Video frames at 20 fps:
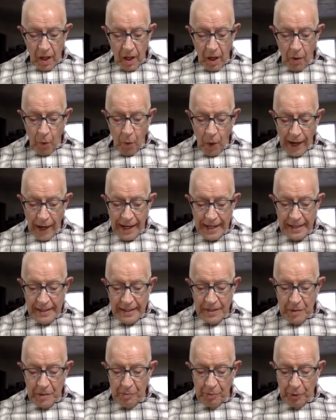
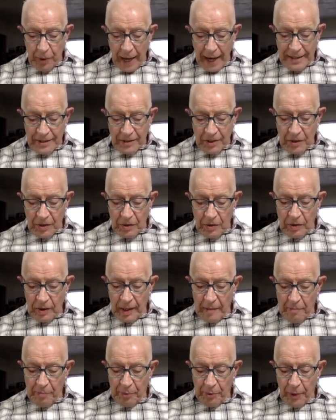Awakened to practical
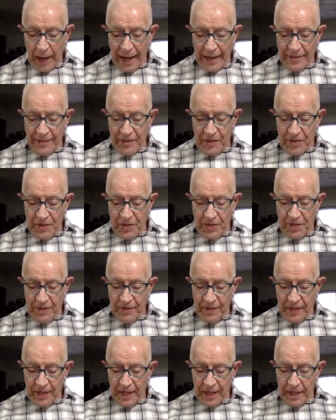and practice
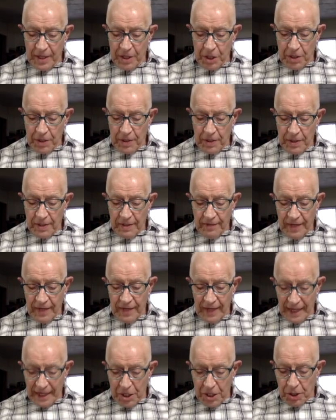
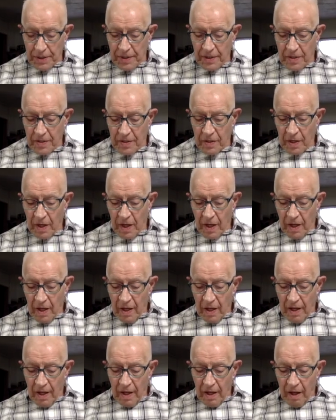divinations
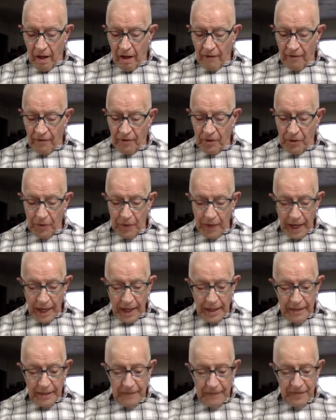of
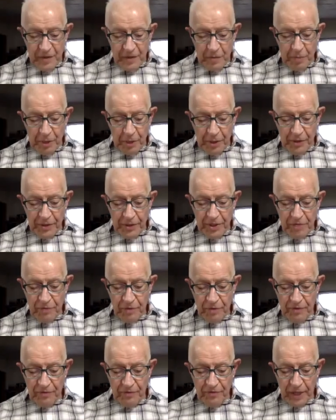creative, spirited
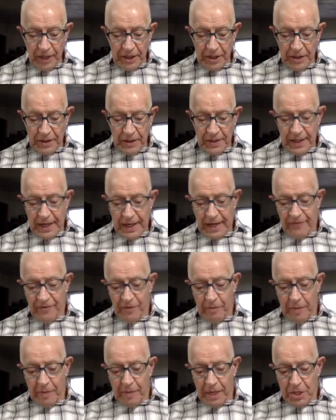reflections and
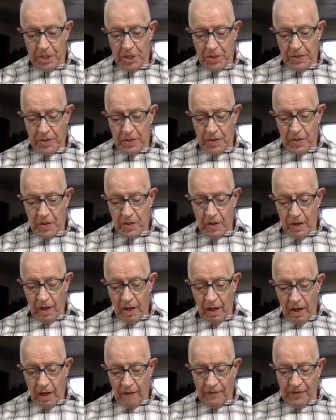affirmations
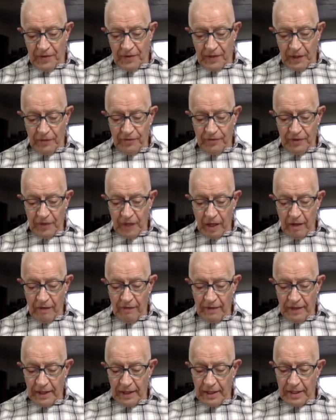of
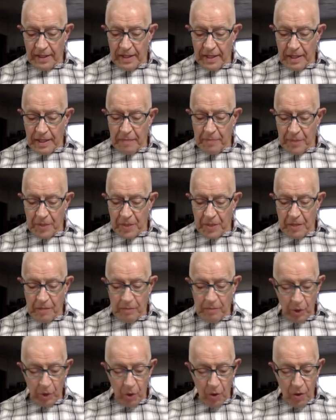self-love and a deep, deep
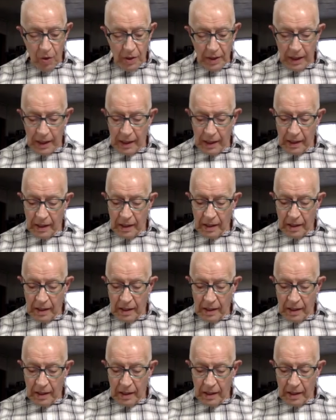longing